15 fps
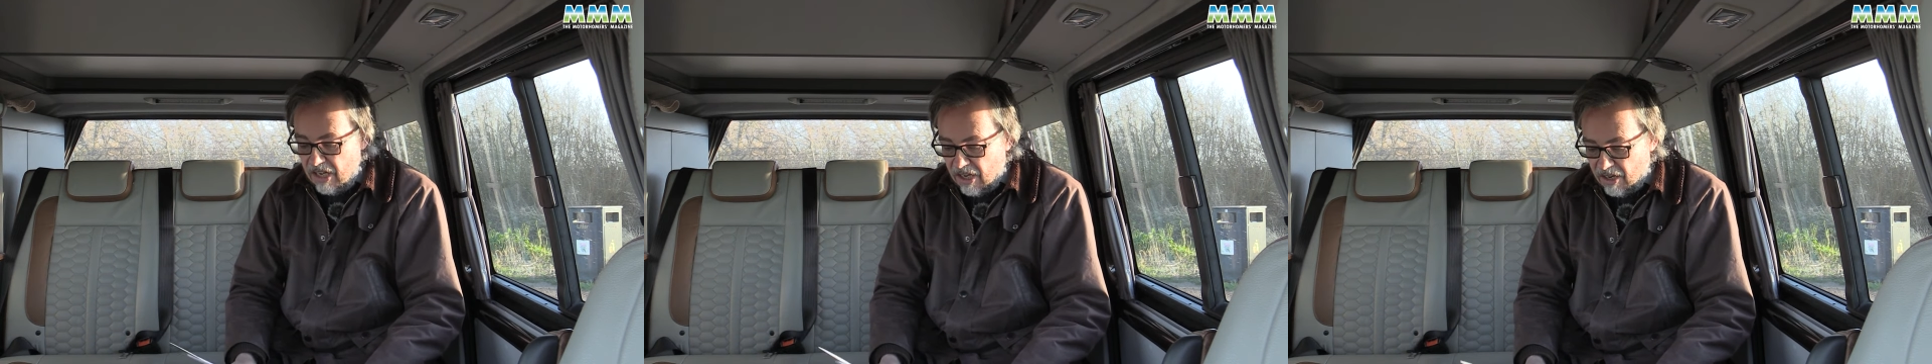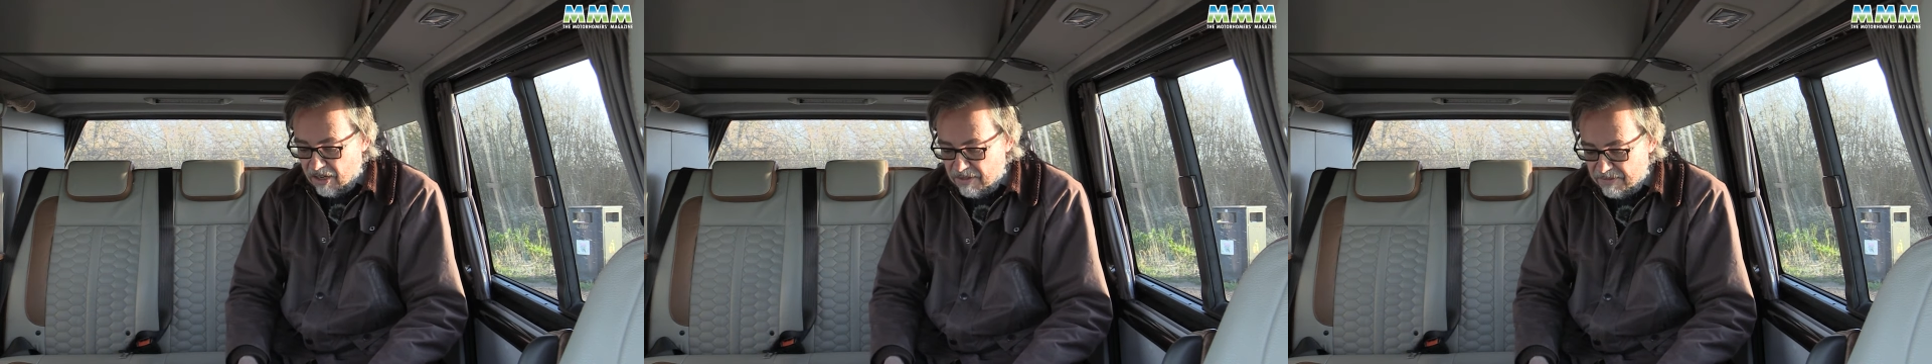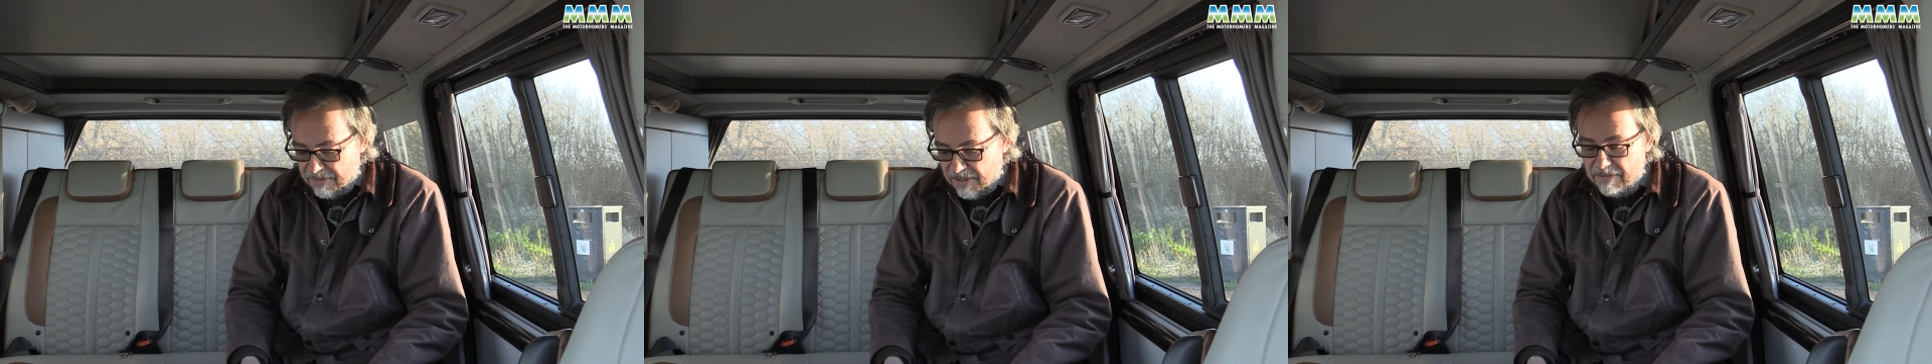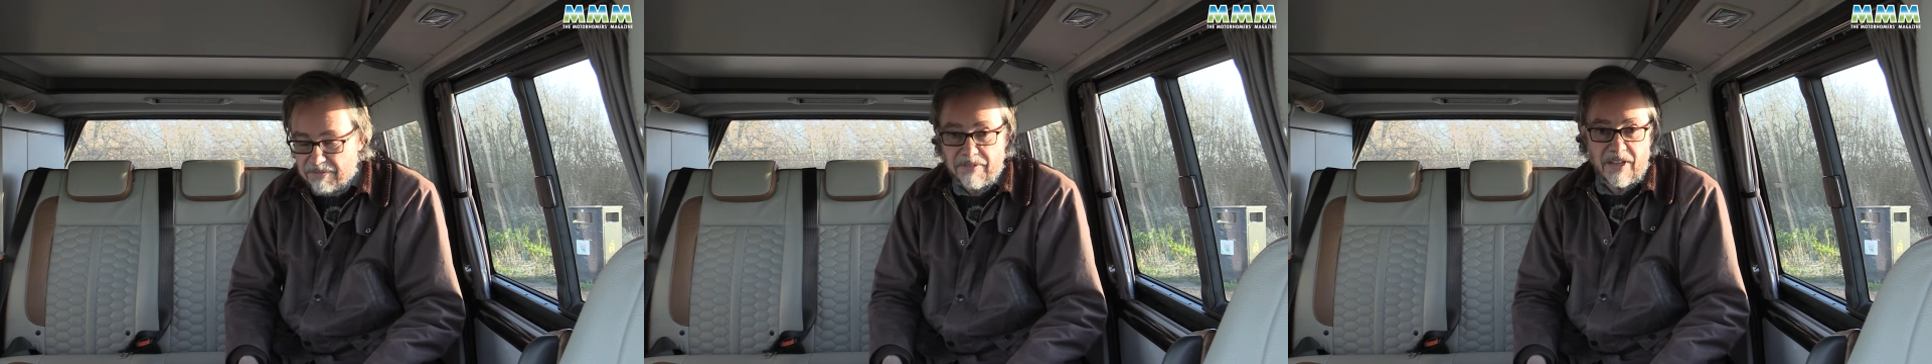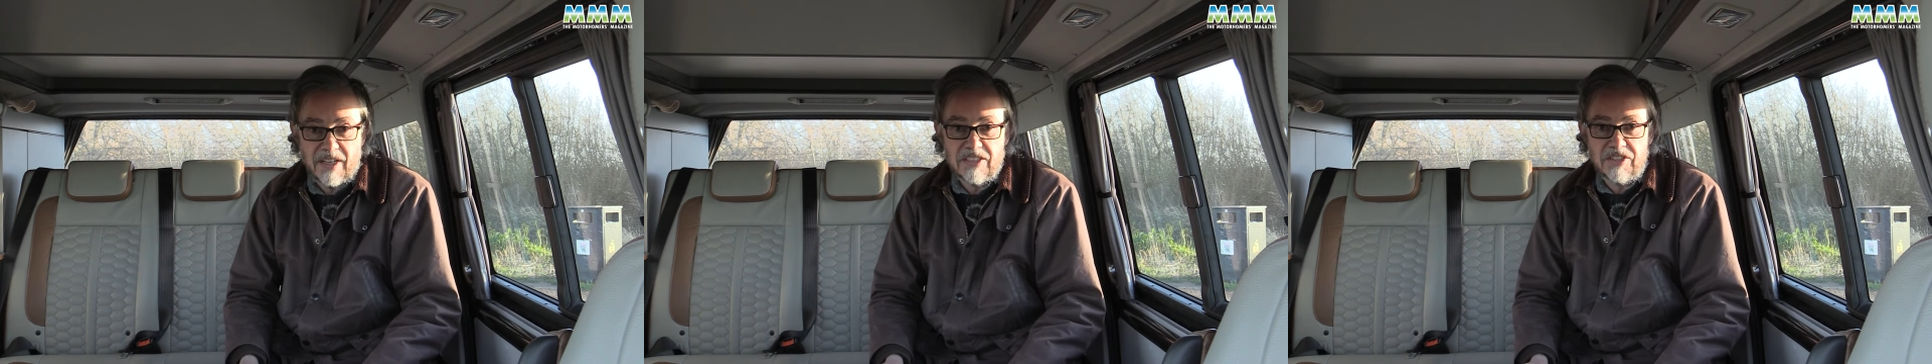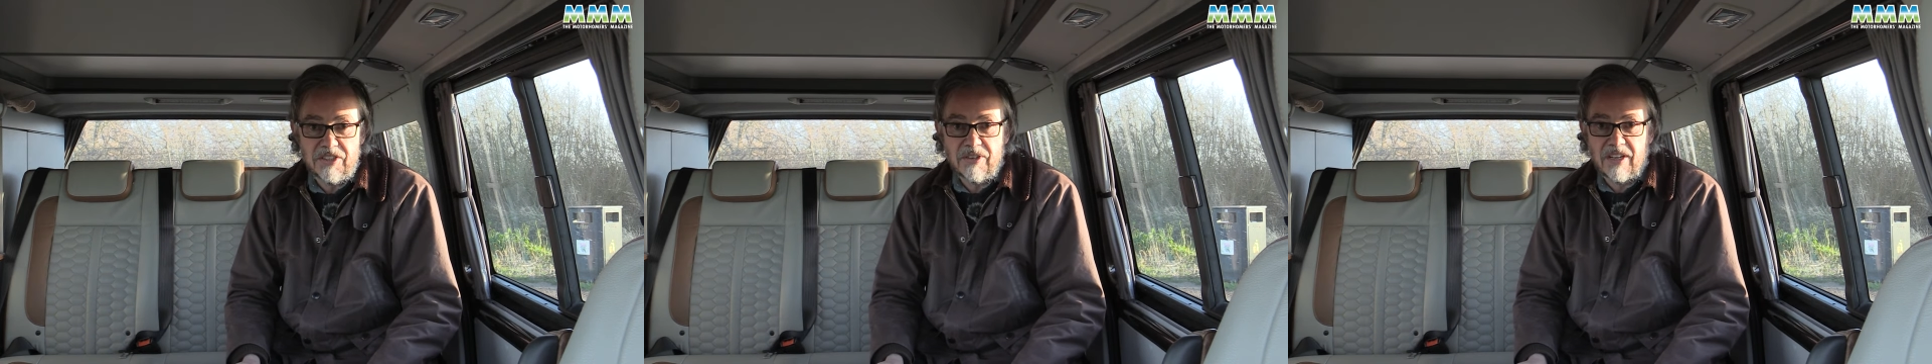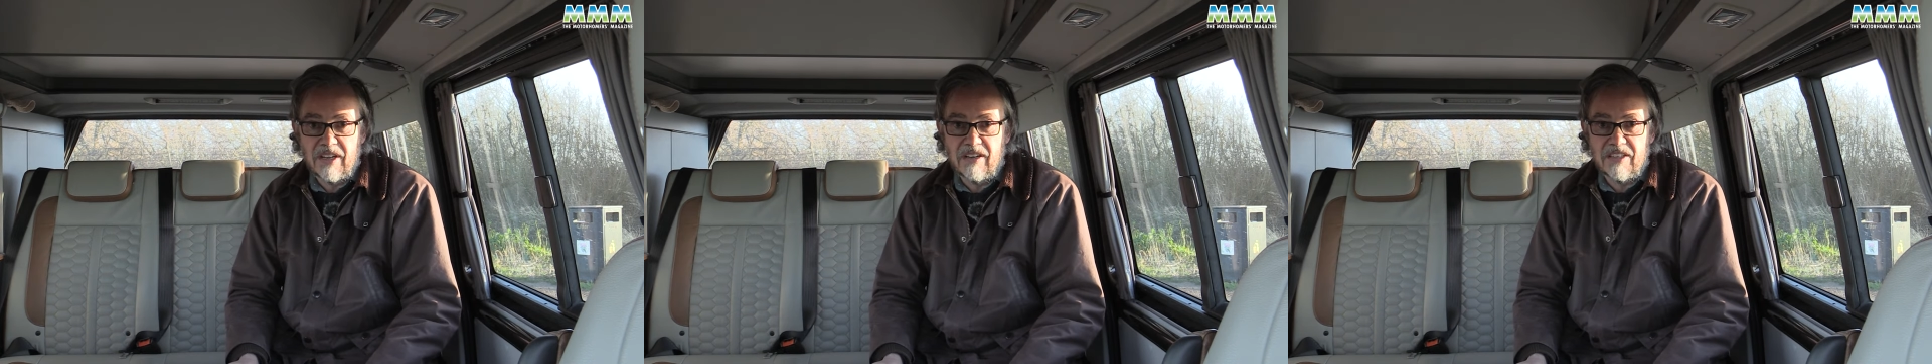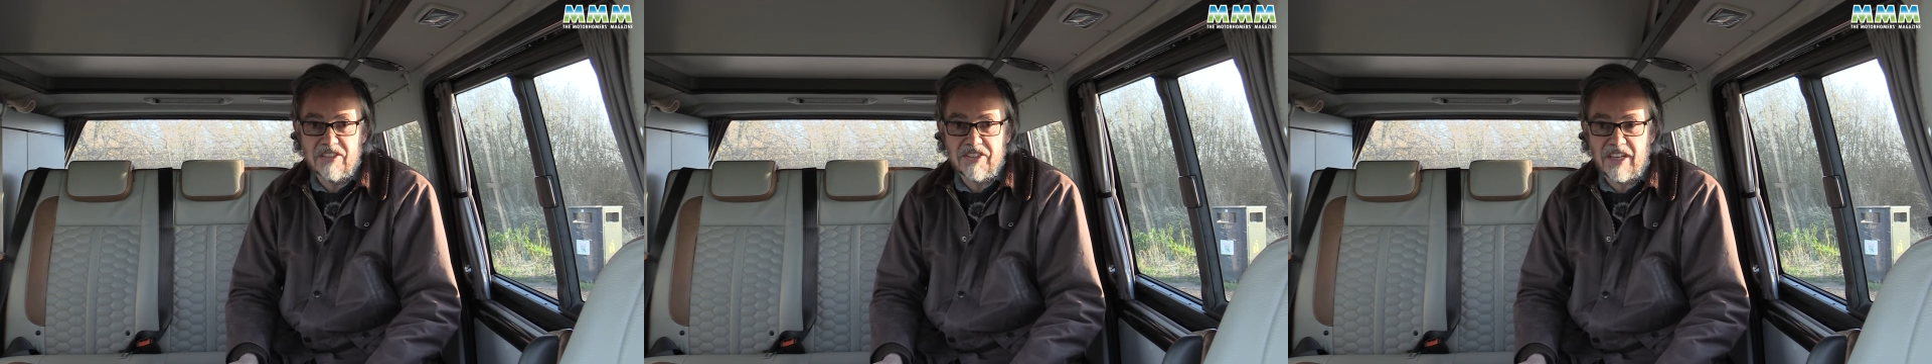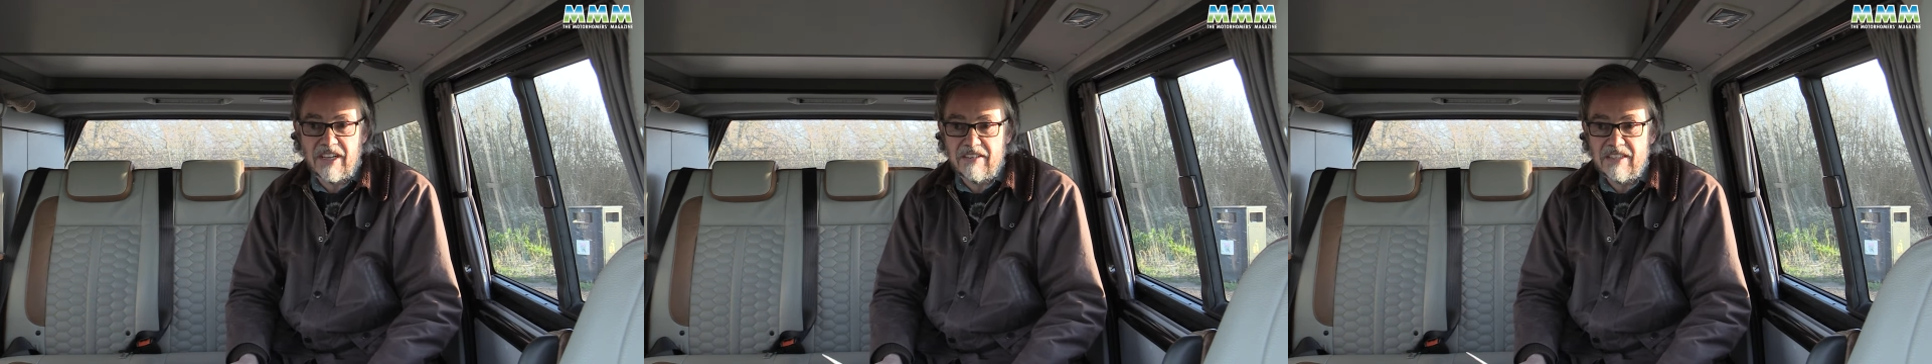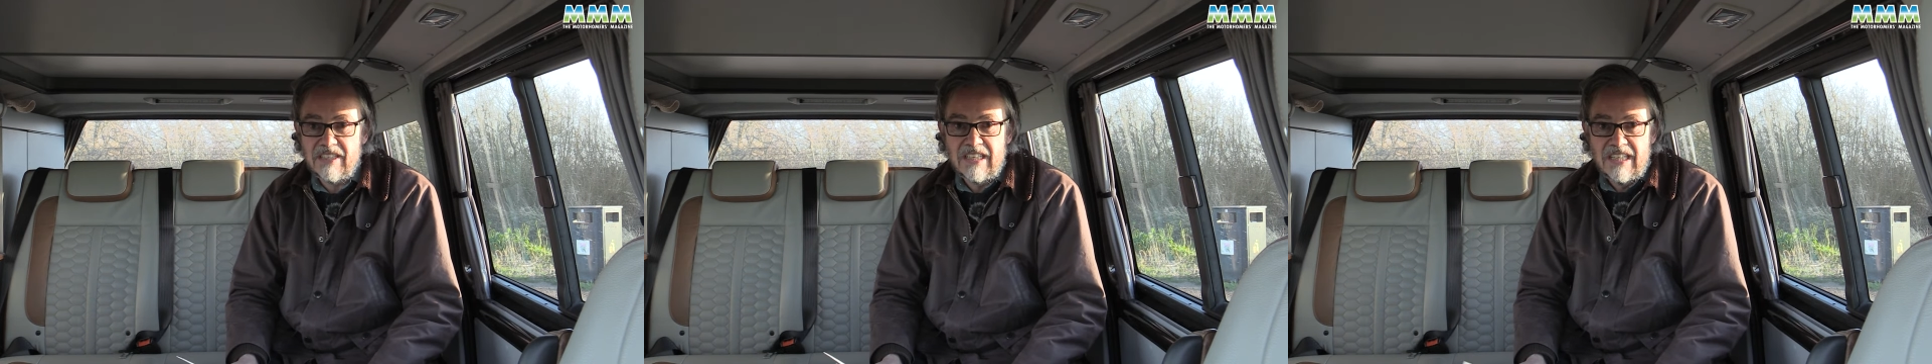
of the Fiat Ducato.